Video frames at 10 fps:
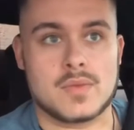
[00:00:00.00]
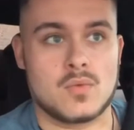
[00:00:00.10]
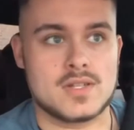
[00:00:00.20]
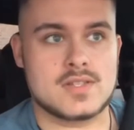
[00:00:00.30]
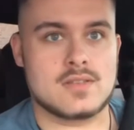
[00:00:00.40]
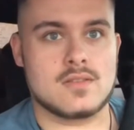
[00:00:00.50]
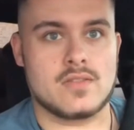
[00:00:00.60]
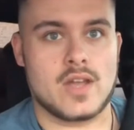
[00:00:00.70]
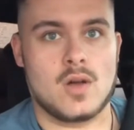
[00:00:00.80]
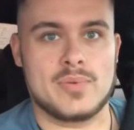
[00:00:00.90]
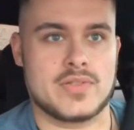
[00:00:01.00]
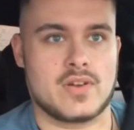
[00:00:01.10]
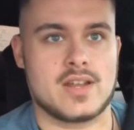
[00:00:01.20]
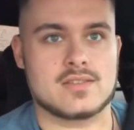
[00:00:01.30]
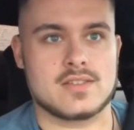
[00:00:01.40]
once they all put their
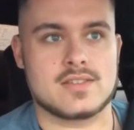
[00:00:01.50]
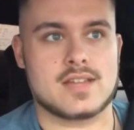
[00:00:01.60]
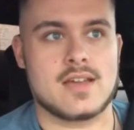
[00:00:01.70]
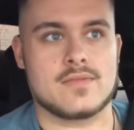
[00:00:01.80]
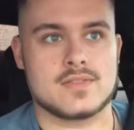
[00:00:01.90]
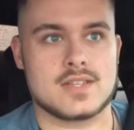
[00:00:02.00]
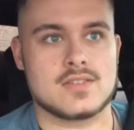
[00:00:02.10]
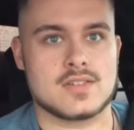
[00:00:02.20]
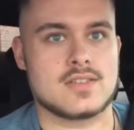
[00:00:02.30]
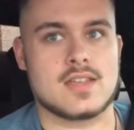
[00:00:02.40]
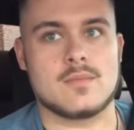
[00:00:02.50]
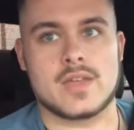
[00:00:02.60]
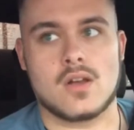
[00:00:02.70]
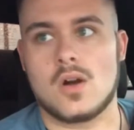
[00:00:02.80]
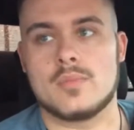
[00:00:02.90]
hands on the staff and said Shazam,
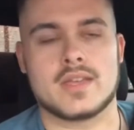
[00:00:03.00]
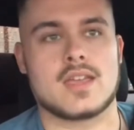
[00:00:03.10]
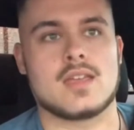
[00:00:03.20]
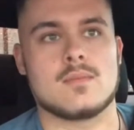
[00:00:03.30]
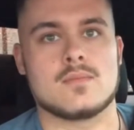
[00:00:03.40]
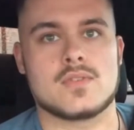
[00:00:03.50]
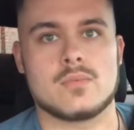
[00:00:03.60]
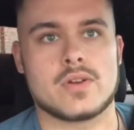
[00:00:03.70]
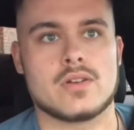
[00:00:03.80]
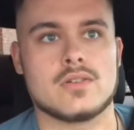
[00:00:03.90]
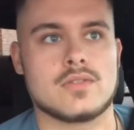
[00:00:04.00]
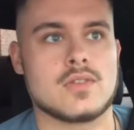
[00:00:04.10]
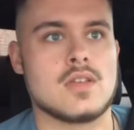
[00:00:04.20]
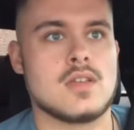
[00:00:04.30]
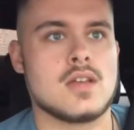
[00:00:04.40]
they all became superheroes.
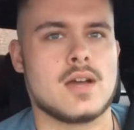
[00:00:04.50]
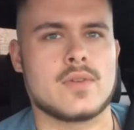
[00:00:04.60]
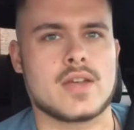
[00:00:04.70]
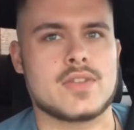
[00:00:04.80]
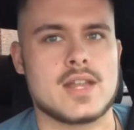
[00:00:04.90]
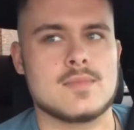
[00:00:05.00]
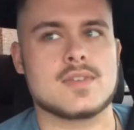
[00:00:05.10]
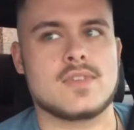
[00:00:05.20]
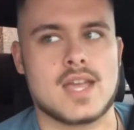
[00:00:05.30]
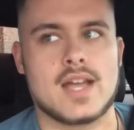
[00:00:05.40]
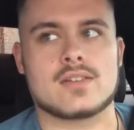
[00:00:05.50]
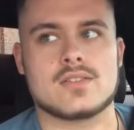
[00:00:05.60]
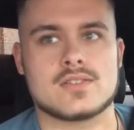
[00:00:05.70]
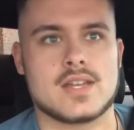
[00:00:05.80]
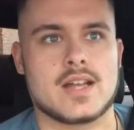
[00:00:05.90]
I forgot the names of the
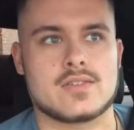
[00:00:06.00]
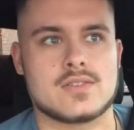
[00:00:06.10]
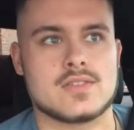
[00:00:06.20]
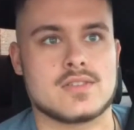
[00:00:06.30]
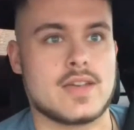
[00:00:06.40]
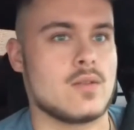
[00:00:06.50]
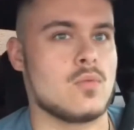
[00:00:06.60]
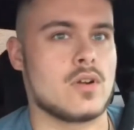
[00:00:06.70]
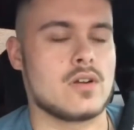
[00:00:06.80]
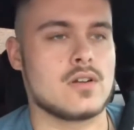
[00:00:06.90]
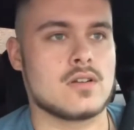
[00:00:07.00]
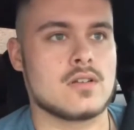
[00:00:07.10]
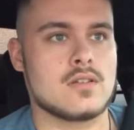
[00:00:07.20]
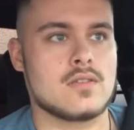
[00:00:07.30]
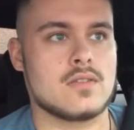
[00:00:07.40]
actors and actresses that were
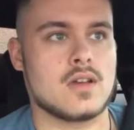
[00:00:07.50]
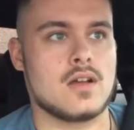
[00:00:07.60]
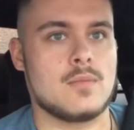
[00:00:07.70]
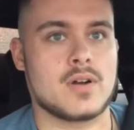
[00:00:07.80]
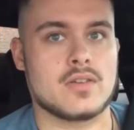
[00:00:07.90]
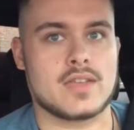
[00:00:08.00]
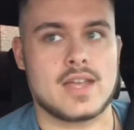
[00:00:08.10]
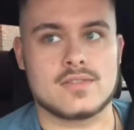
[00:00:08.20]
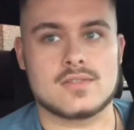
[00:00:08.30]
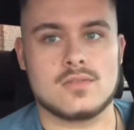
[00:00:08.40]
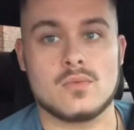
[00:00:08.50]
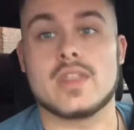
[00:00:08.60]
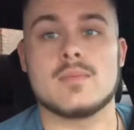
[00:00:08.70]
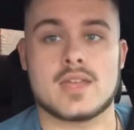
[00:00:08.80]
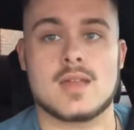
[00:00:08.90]
part of the council when
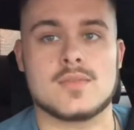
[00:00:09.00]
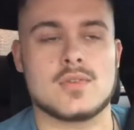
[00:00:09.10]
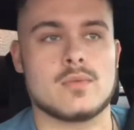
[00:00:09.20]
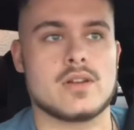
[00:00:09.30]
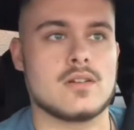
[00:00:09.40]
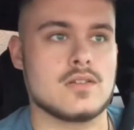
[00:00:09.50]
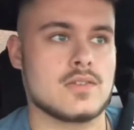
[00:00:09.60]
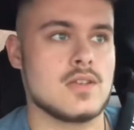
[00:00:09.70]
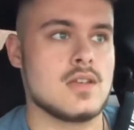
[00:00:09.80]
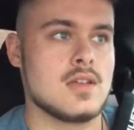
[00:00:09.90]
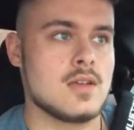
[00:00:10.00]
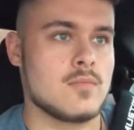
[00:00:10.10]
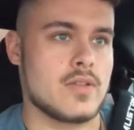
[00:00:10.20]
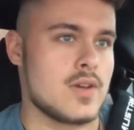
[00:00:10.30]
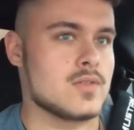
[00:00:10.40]
they became the superheroes,
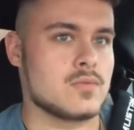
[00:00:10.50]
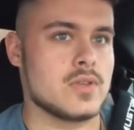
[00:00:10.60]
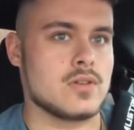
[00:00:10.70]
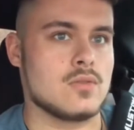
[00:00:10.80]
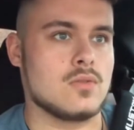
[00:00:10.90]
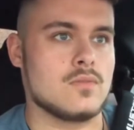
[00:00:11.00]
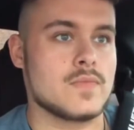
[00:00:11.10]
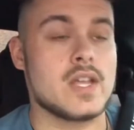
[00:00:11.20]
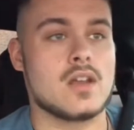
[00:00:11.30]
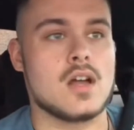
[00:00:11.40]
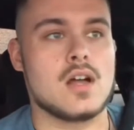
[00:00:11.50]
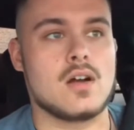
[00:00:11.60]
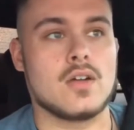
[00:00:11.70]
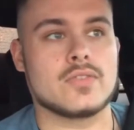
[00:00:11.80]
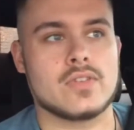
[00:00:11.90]
but I thought it was really cool. And
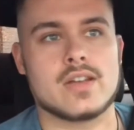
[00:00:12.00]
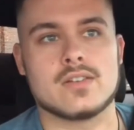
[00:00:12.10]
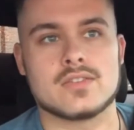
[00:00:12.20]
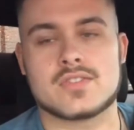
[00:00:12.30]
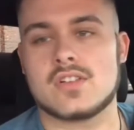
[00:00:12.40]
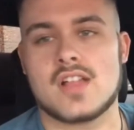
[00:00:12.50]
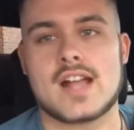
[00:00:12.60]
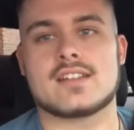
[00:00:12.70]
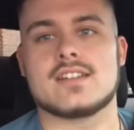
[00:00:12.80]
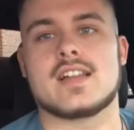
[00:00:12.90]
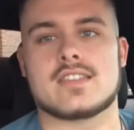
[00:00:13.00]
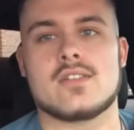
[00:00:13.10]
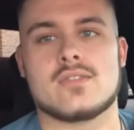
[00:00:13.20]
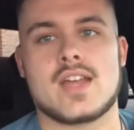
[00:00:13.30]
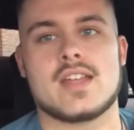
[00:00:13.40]
also the heroes still acted like they
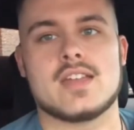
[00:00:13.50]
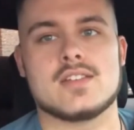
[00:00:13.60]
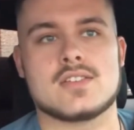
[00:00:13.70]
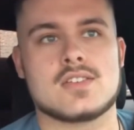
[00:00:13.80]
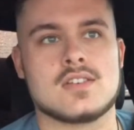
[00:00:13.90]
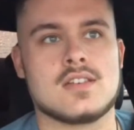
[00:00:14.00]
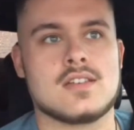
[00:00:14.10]
were that age